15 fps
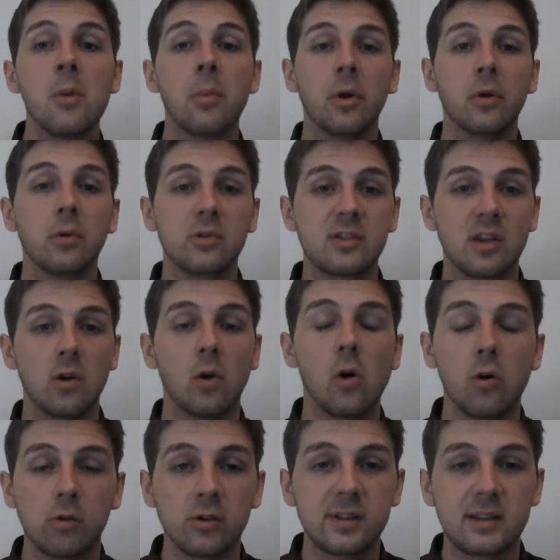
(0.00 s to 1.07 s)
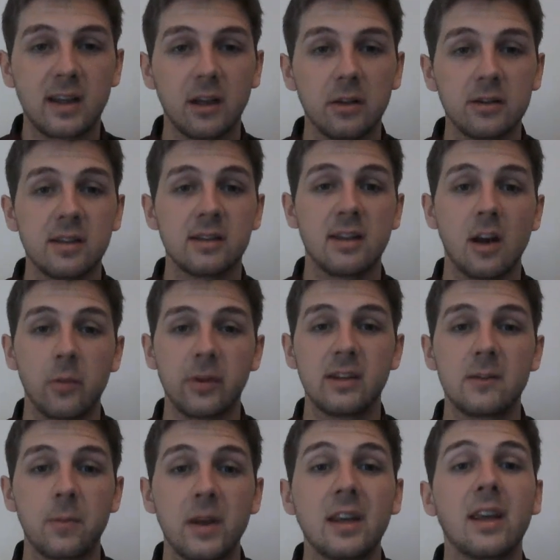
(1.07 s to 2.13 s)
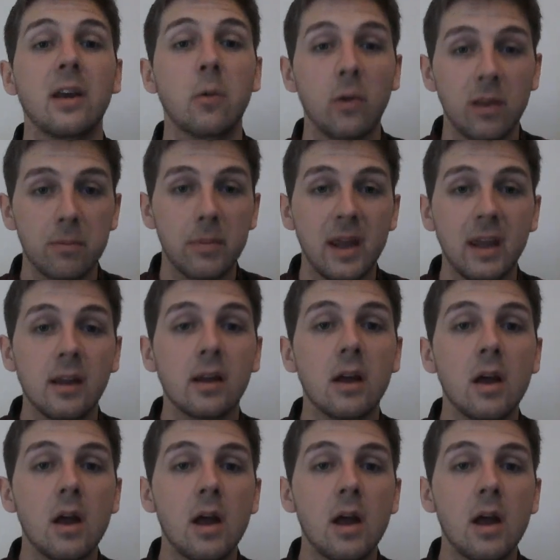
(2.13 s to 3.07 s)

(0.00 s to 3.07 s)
but also oral skills as they'll be speaking with me.